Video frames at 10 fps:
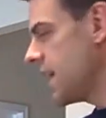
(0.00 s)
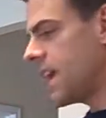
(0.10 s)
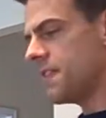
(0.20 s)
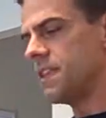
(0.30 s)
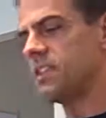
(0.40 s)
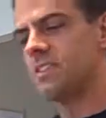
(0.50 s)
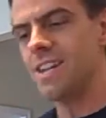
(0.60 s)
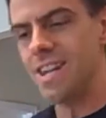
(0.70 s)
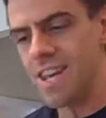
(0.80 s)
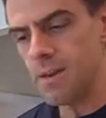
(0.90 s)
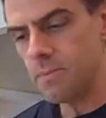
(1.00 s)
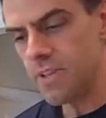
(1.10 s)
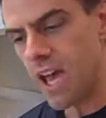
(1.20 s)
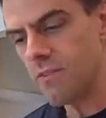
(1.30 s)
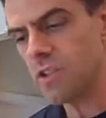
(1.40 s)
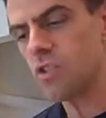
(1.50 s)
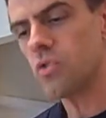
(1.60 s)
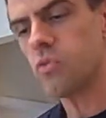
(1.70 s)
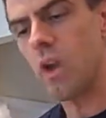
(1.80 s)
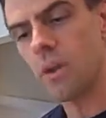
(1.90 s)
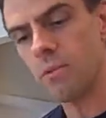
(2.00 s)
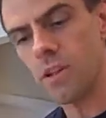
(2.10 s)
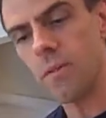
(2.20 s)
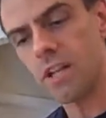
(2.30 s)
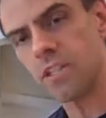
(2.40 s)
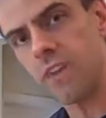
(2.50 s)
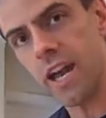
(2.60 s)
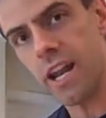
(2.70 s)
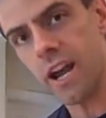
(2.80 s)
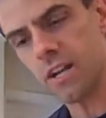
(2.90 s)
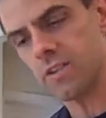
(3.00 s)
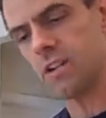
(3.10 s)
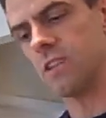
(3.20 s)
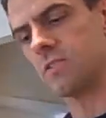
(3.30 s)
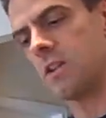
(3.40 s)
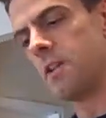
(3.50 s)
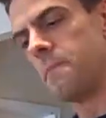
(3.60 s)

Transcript: and these nibs have incredible amounts of antioxidants.